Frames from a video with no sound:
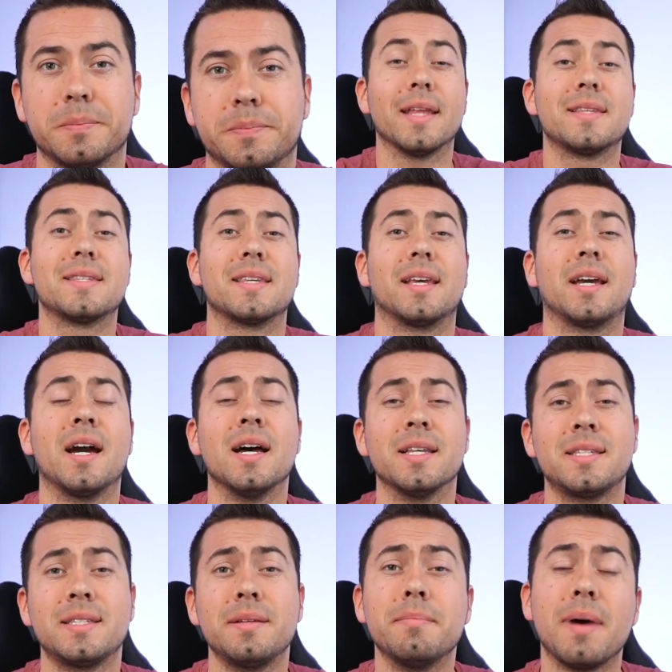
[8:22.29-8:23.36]
It's
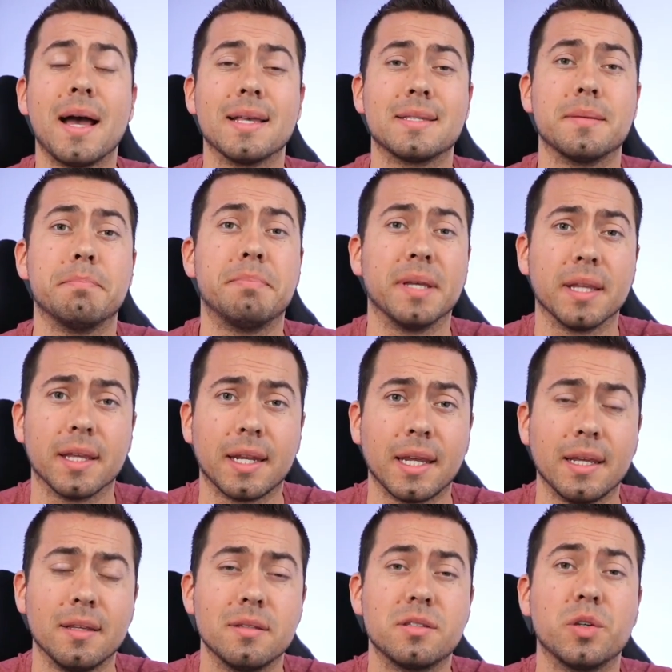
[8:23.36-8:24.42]
customizability.